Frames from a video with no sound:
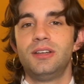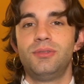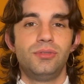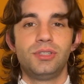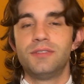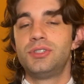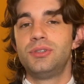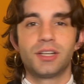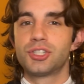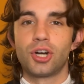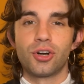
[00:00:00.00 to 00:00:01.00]
which gives you
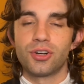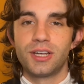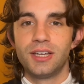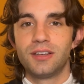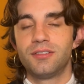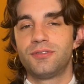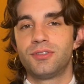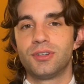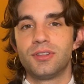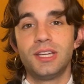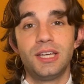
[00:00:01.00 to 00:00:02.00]
a starter kit
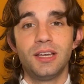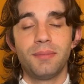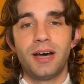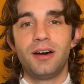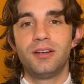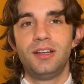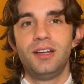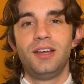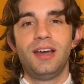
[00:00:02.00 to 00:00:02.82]
for thinking about